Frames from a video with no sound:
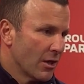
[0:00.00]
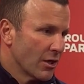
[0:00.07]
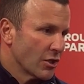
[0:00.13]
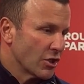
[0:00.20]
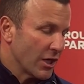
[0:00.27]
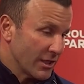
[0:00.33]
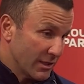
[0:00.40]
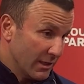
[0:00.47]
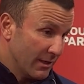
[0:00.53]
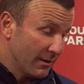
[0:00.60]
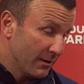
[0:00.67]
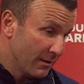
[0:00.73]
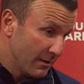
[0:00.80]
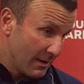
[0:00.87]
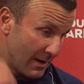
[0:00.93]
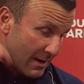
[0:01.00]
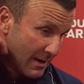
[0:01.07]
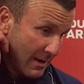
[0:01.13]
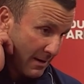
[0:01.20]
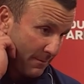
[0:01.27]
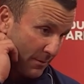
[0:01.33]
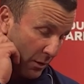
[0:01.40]
Jez Litten,
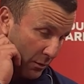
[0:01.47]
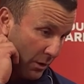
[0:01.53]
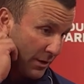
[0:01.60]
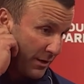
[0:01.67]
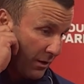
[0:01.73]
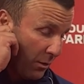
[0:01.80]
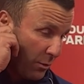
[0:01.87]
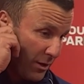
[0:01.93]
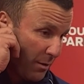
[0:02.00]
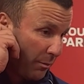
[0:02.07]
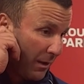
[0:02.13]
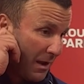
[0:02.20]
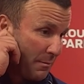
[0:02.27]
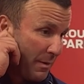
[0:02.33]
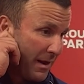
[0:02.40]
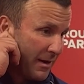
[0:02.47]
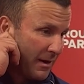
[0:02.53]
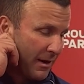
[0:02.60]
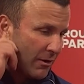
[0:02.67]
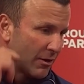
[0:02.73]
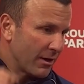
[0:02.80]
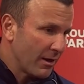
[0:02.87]
um, I, I, wanted to play Ben,
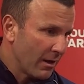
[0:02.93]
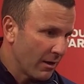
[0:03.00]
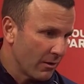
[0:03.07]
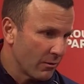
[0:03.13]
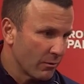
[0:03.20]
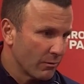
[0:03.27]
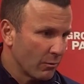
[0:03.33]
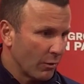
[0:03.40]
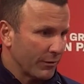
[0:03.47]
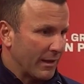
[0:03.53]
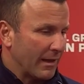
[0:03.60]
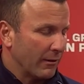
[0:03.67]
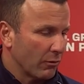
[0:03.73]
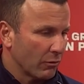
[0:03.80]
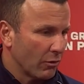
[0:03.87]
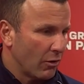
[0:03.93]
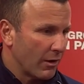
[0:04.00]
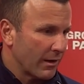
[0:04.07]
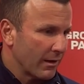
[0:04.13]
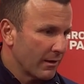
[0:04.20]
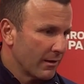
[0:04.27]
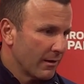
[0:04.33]
and I didn't know what that looked like,
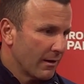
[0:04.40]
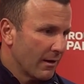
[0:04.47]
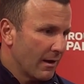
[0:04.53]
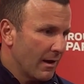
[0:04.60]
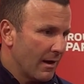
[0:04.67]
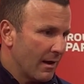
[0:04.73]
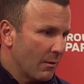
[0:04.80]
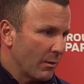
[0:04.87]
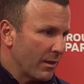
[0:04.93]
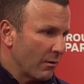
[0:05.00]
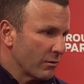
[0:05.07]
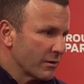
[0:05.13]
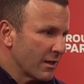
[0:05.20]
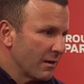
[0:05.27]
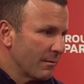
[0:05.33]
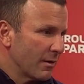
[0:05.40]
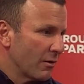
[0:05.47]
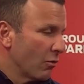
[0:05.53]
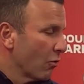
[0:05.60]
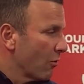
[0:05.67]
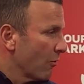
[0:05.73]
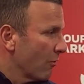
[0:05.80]
uh, whether it was going to be at
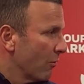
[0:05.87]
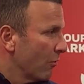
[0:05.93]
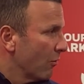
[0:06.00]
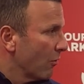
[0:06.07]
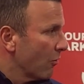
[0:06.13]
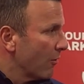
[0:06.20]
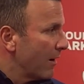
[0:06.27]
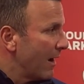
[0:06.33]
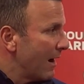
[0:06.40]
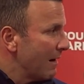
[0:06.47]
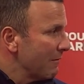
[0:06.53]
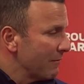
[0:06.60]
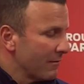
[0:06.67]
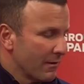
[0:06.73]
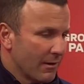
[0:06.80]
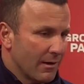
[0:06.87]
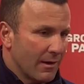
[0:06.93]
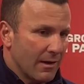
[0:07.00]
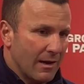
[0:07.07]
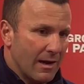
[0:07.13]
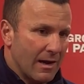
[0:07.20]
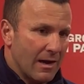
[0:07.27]
hooker or, or at half.
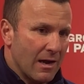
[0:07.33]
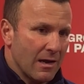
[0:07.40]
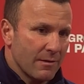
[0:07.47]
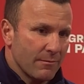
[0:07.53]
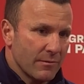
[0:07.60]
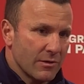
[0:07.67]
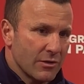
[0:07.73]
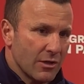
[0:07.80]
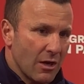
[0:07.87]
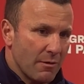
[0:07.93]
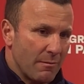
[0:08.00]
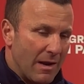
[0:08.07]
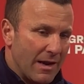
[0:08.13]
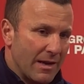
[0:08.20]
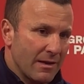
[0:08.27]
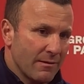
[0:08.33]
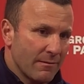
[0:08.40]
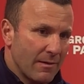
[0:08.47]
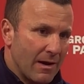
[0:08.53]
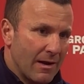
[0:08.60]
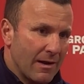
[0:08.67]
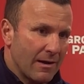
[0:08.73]
Uh, so Maddie,
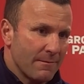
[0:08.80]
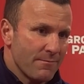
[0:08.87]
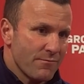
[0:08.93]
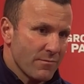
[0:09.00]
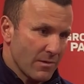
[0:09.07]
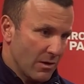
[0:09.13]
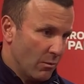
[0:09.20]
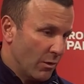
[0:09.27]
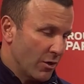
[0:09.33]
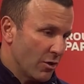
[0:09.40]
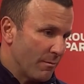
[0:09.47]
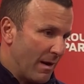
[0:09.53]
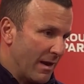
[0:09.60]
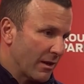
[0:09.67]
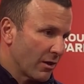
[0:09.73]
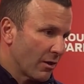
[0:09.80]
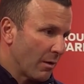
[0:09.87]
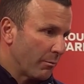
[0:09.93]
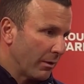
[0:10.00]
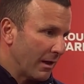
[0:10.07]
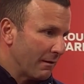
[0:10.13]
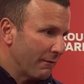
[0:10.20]
um, I knew Maddie could go
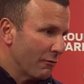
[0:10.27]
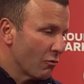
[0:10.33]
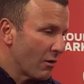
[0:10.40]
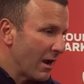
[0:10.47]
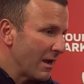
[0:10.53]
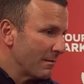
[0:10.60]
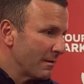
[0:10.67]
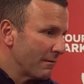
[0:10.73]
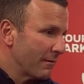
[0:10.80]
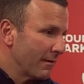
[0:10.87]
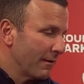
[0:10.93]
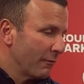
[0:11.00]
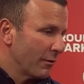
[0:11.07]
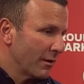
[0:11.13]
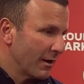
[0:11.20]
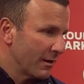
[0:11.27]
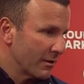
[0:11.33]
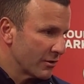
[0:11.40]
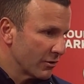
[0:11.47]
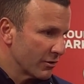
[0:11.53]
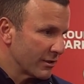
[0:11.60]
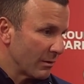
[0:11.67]
play a full game if, if we needed
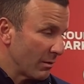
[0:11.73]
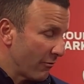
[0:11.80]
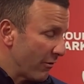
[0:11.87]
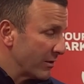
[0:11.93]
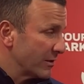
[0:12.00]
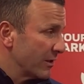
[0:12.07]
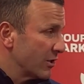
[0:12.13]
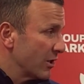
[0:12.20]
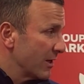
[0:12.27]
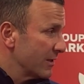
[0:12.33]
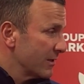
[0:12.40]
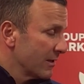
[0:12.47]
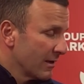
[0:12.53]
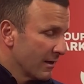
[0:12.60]
to, so we rested Jez.